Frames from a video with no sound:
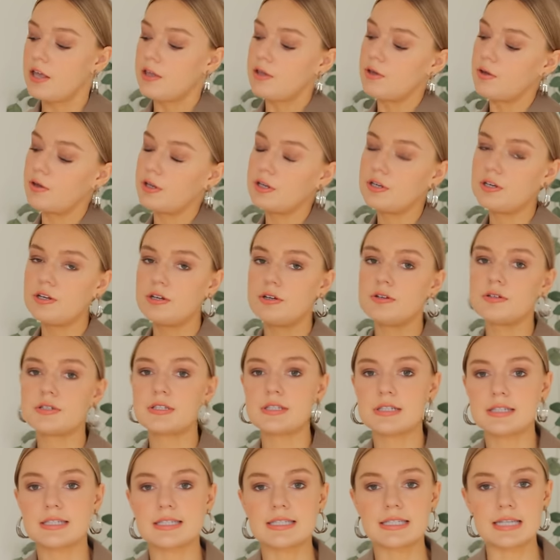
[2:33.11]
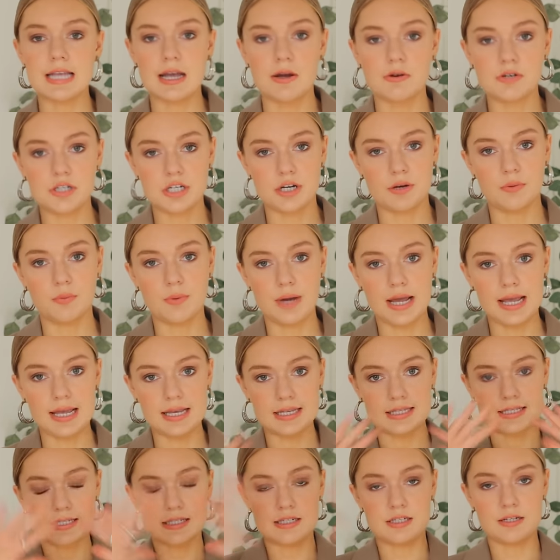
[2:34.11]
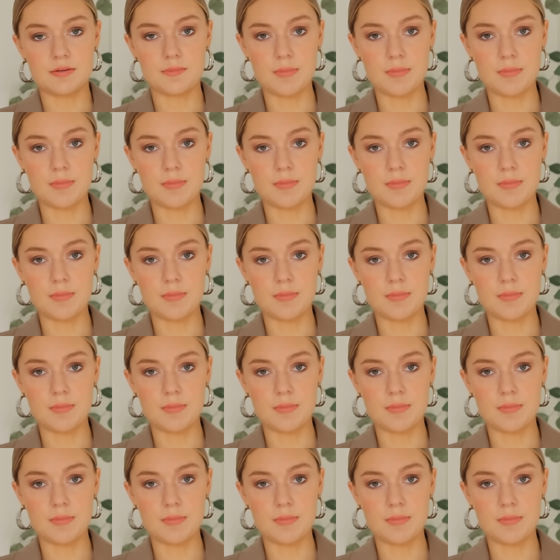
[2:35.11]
You can use the slouchier waist